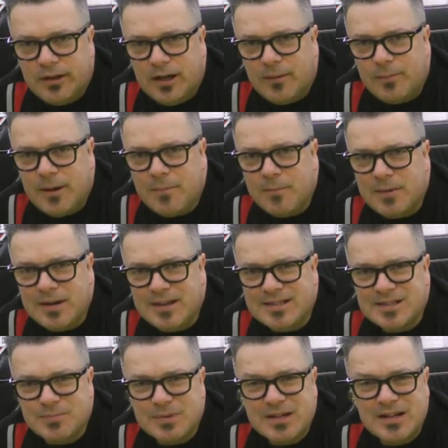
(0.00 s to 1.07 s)
up, that
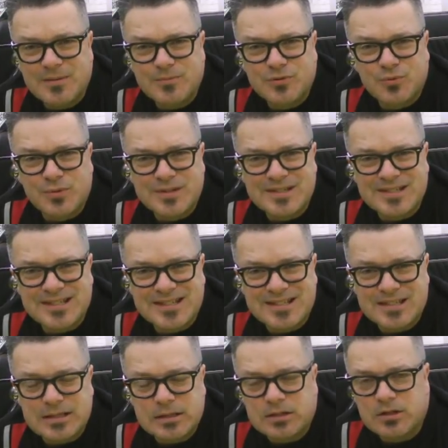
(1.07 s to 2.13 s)
means it becomes
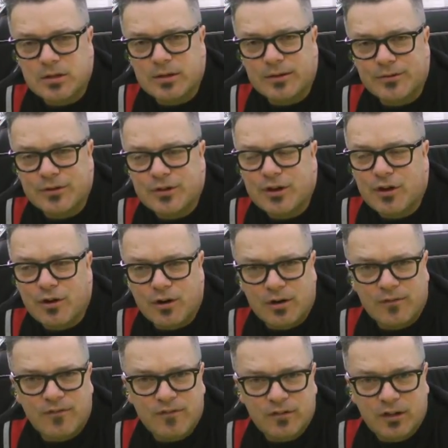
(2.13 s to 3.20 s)
resistant to
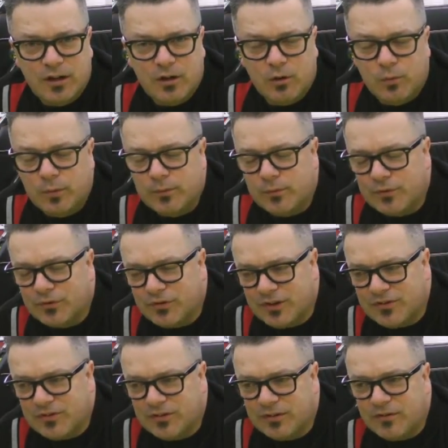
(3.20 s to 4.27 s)
current flow. When
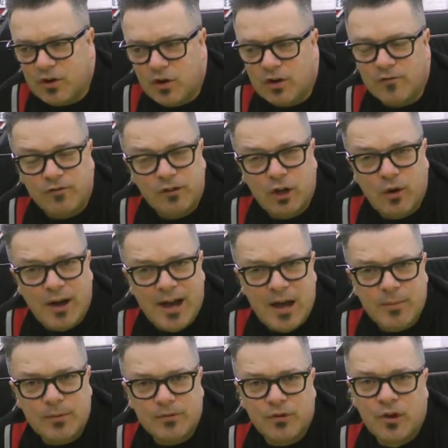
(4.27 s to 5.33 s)
resistance to current flow
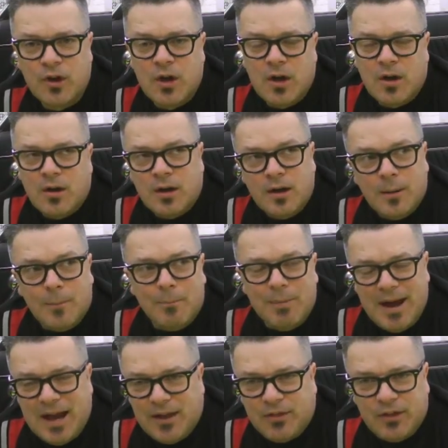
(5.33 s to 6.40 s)
happens,
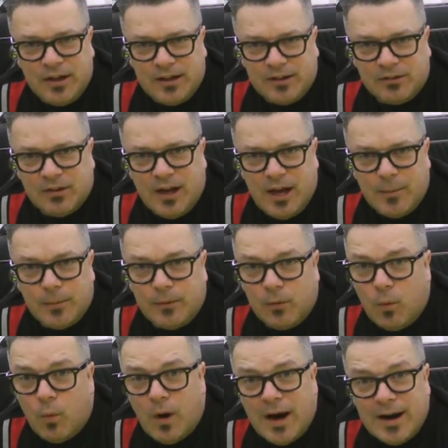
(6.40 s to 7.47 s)
bad things
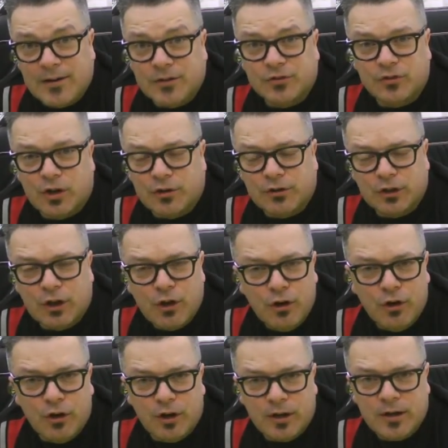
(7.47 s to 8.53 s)
happen. Wires start to
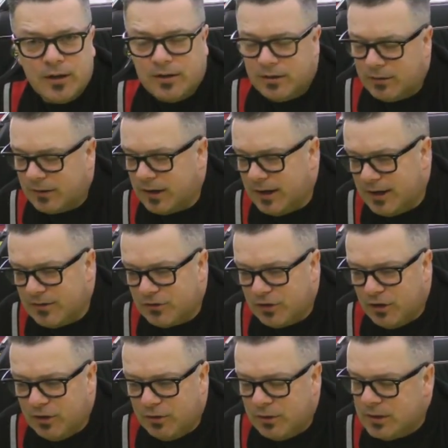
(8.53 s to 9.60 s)
cook, okay?
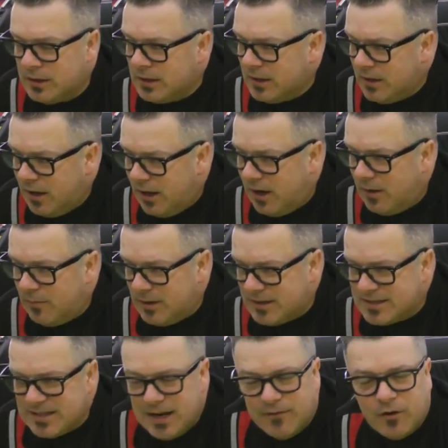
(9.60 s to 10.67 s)
So
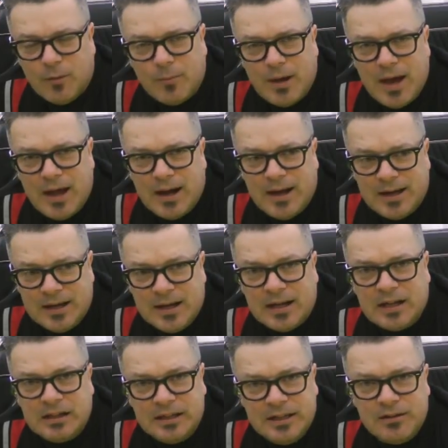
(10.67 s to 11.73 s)
it's never a bad idea
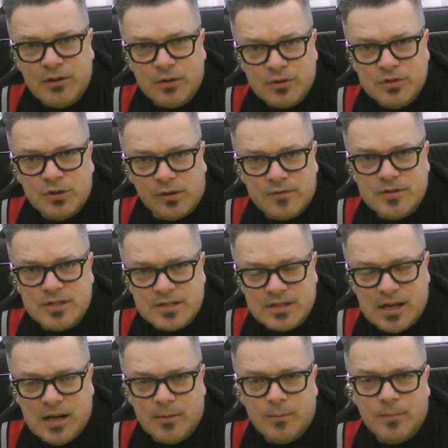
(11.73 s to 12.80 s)
to clean those surfaces
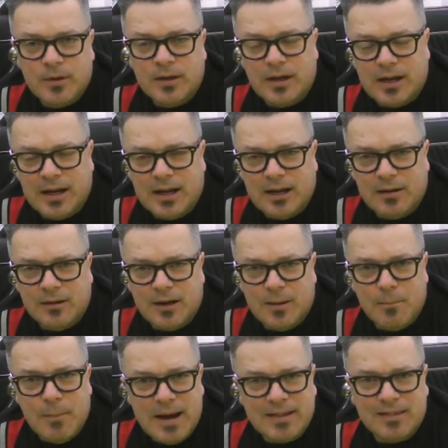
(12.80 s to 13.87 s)
up
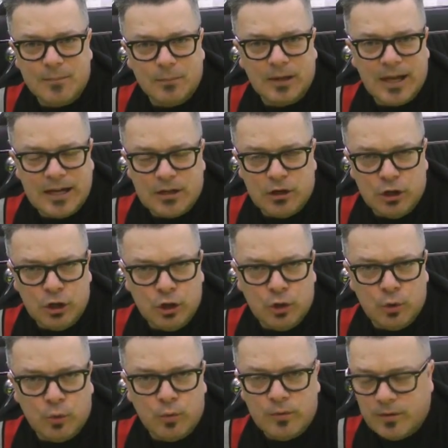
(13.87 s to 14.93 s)
and make them like new,
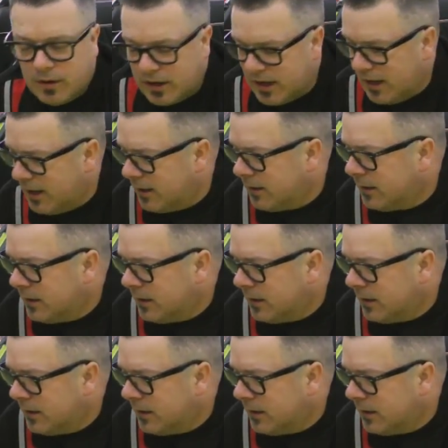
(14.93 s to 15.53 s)
okay?